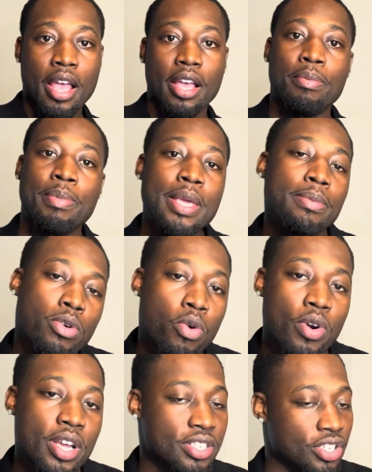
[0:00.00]
meme
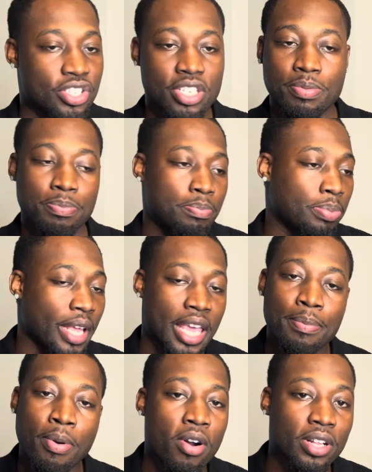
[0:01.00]
coins is just
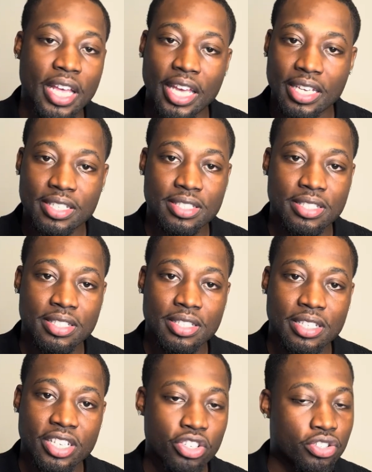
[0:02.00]
playing parlays.
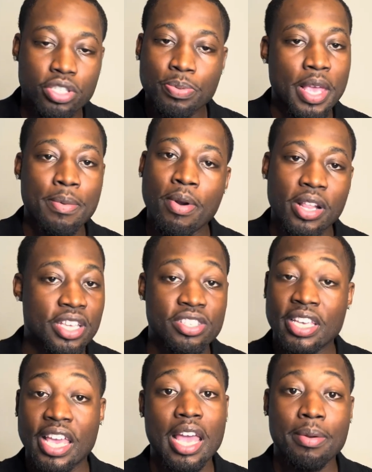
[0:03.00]
You're just playing parlays
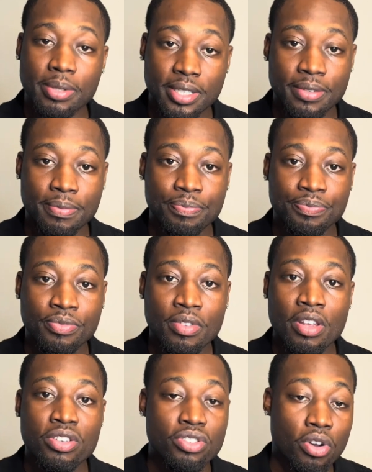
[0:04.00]
and gambling.
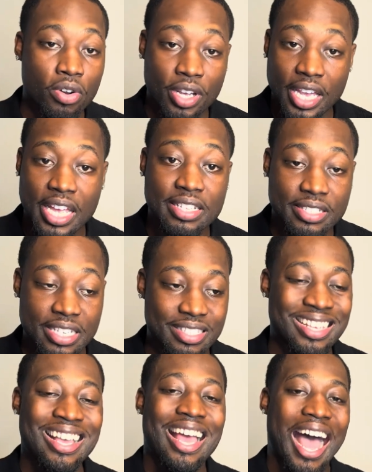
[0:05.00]
So, for
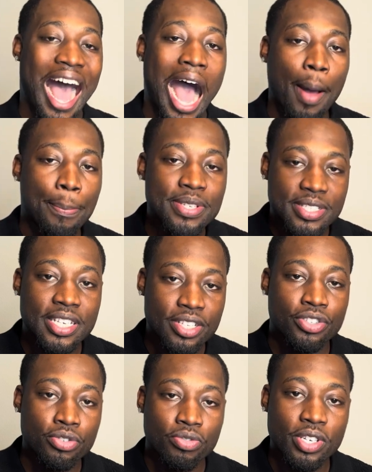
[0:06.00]
instance, opposite
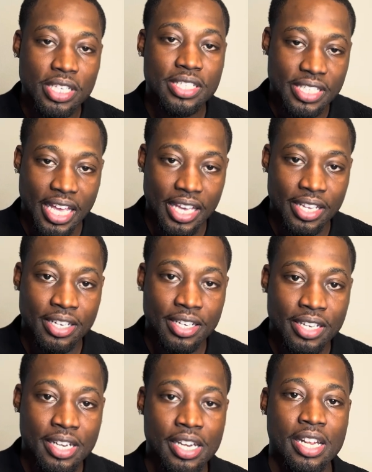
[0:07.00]
to real estate,
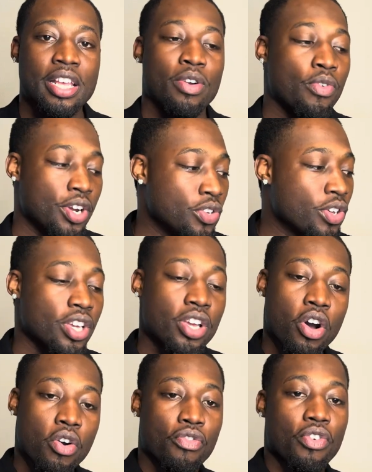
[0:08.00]
where you can
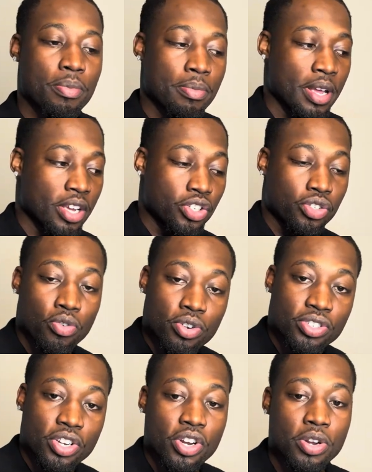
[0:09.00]
go from short
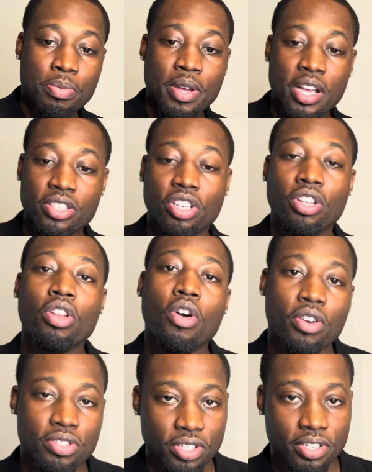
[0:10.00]
term to
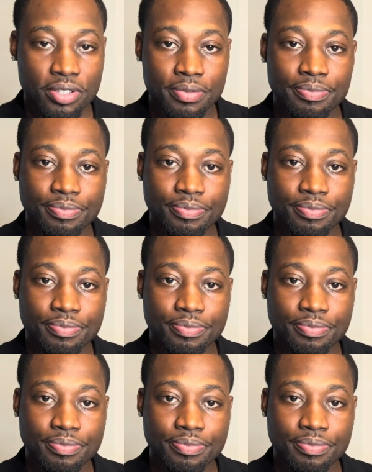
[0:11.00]
long term,